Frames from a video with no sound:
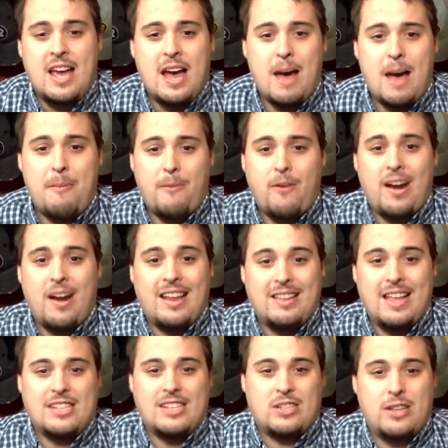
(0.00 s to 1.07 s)
uh, providing
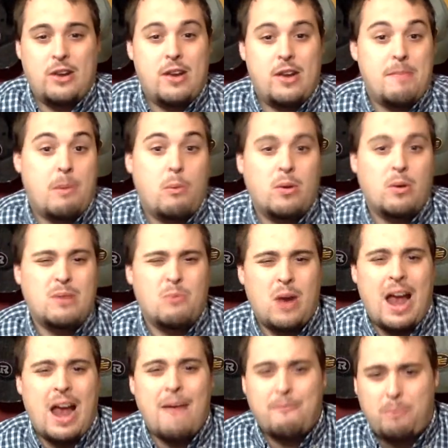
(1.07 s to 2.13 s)
less clarity, but we're we
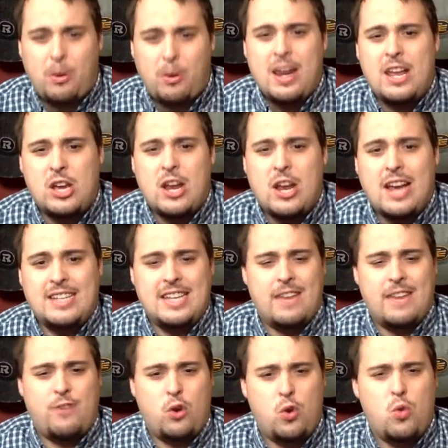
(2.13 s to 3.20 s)
have a pretty good idea
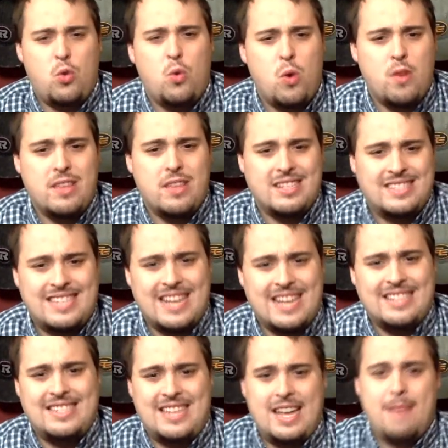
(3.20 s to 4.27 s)
of who the
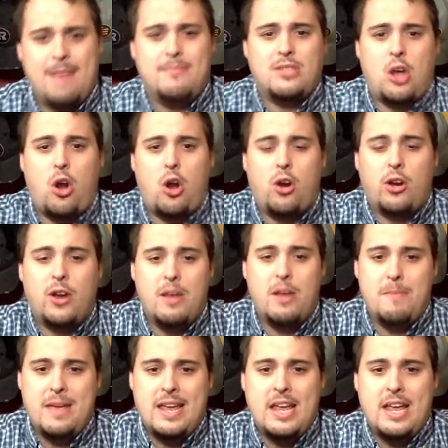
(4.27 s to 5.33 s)
six teams are going to
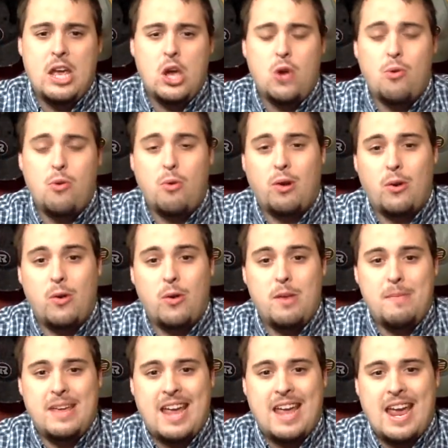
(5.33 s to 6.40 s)
be who are going to
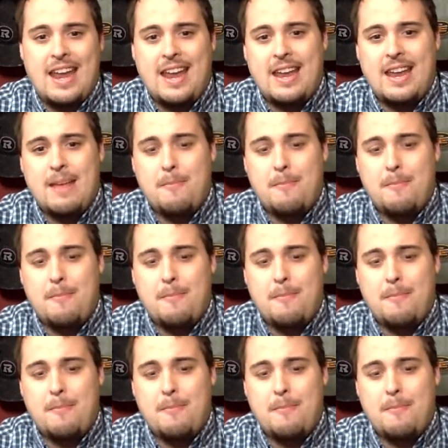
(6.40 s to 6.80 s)
be in it,